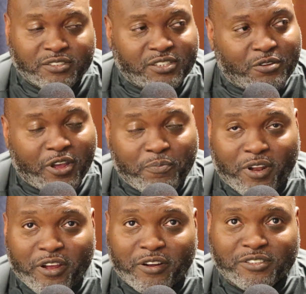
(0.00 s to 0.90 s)
He's a great
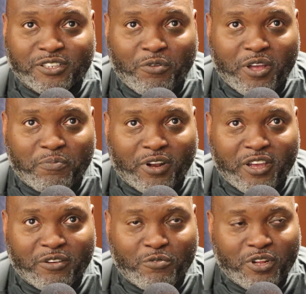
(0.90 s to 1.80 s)
player,
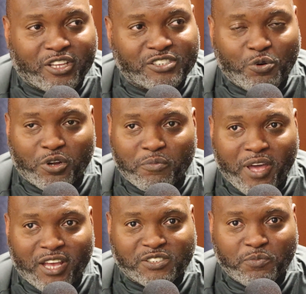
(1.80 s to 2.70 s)
really can score the
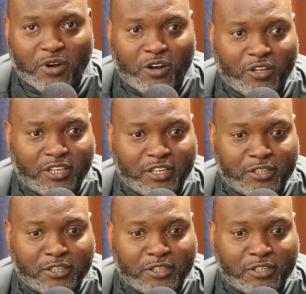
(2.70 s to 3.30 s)
basketball.